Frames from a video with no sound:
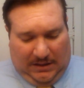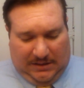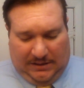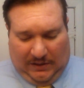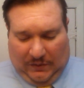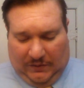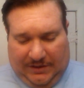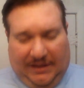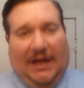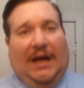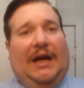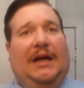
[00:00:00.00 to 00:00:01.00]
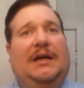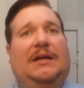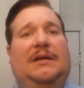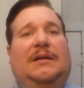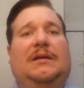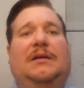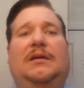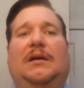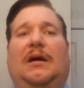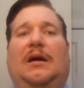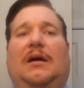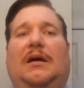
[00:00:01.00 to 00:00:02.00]
So today,
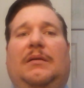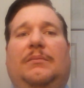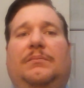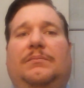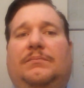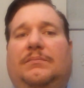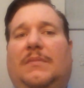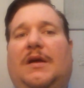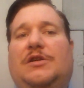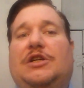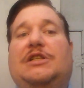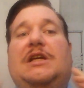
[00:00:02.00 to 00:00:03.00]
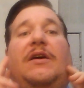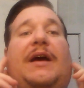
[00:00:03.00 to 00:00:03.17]
as you can tell,